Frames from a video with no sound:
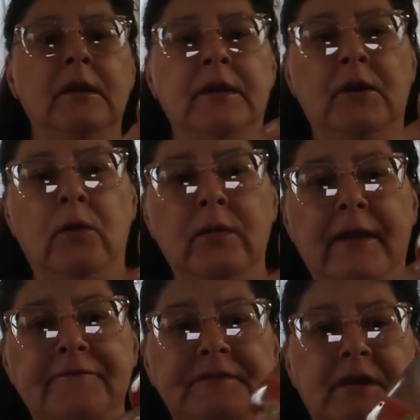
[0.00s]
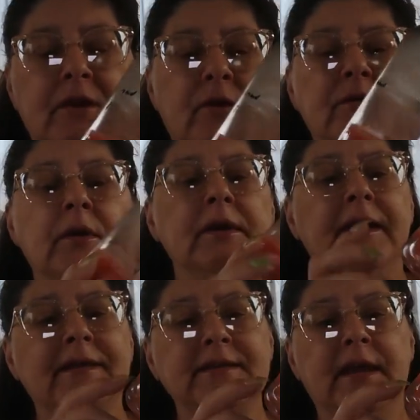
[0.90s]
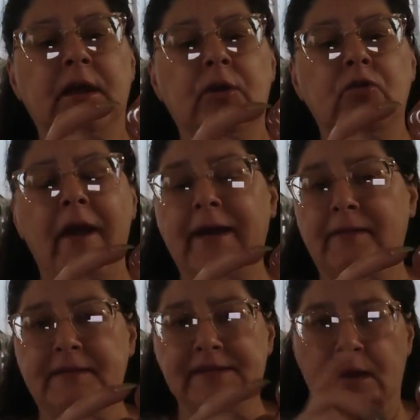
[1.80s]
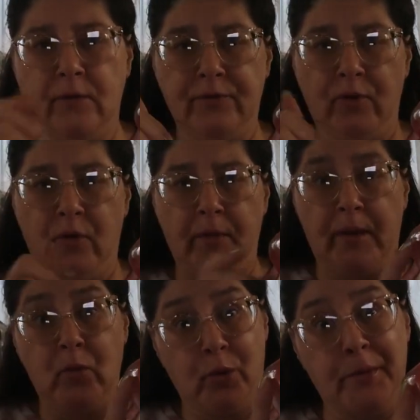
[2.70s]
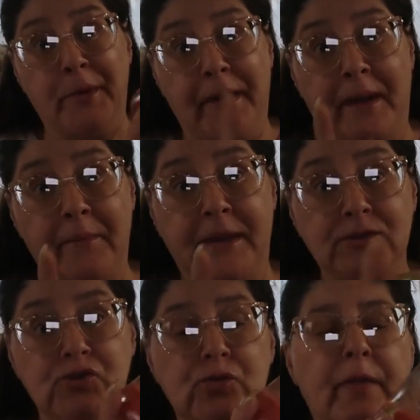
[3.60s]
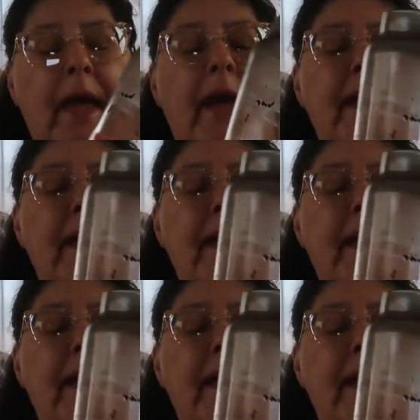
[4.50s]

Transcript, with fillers: you know, left in here. Yes, I can crack this out and throw out my warmer, and I might do that.